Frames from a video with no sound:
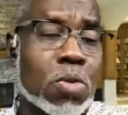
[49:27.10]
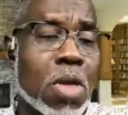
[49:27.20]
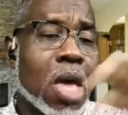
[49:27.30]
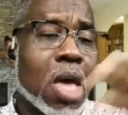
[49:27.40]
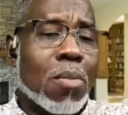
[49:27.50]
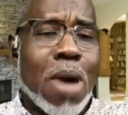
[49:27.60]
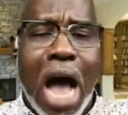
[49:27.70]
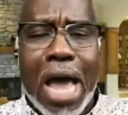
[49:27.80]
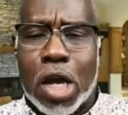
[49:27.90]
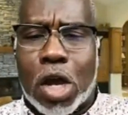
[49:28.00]
my
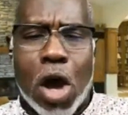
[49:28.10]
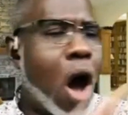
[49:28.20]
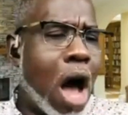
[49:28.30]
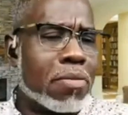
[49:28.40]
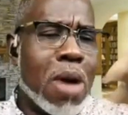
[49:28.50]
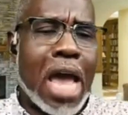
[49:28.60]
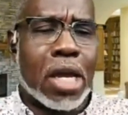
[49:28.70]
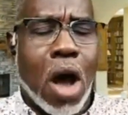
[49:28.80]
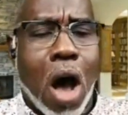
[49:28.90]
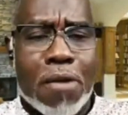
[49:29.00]

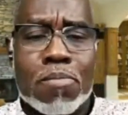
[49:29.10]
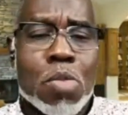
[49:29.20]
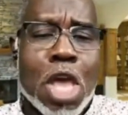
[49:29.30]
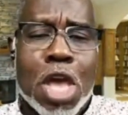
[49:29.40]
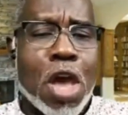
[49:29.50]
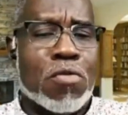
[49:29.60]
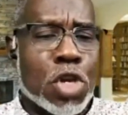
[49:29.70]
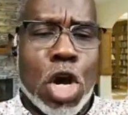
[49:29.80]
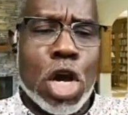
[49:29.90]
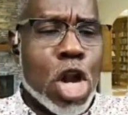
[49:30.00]
God, if you're
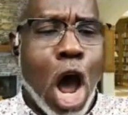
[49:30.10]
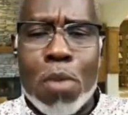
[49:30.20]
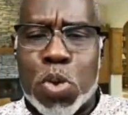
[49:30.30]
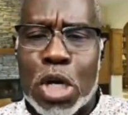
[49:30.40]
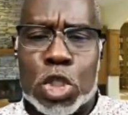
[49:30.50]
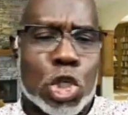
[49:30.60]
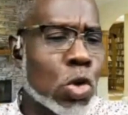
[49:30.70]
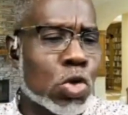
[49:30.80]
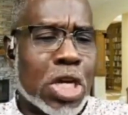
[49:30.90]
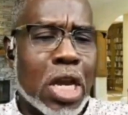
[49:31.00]
not
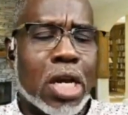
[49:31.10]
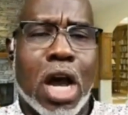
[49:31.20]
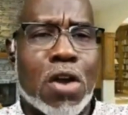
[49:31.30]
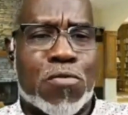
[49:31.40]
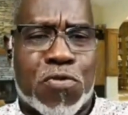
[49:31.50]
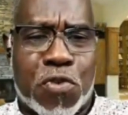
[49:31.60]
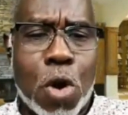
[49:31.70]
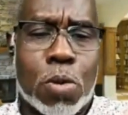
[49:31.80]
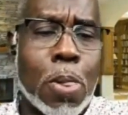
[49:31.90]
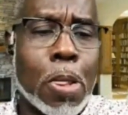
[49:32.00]
producing good fruit,
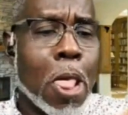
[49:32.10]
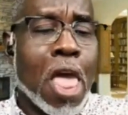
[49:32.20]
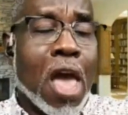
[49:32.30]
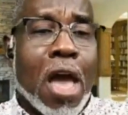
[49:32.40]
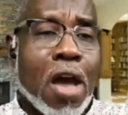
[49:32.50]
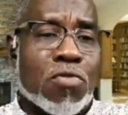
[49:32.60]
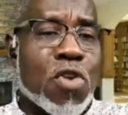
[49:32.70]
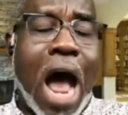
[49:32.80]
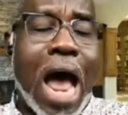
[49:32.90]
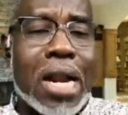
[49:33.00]
if
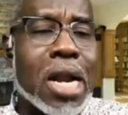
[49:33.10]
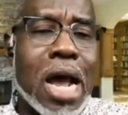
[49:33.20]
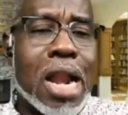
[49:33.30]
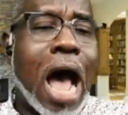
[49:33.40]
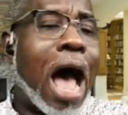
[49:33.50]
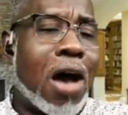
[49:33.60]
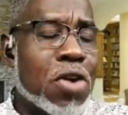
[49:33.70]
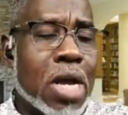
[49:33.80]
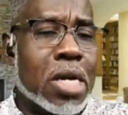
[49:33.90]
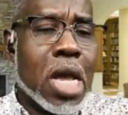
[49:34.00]
rather than having
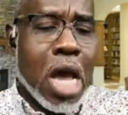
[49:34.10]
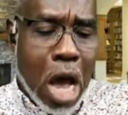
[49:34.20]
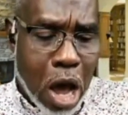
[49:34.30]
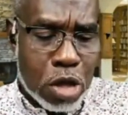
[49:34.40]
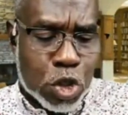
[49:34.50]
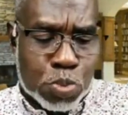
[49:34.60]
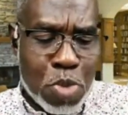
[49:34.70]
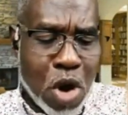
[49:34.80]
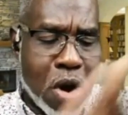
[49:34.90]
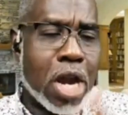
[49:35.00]
a
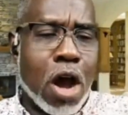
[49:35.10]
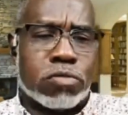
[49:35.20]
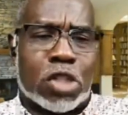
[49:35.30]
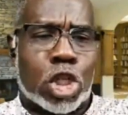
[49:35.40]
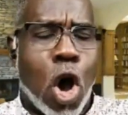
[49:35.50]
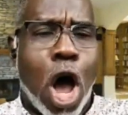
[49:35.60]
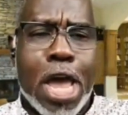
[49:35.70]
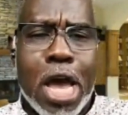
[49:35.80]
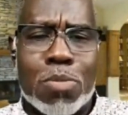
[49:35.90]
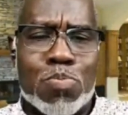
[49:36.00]
spirit of joy
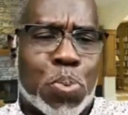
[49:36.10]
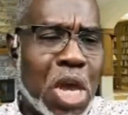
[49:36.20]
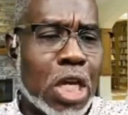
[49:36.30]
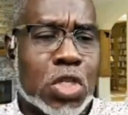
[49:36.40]
and peace,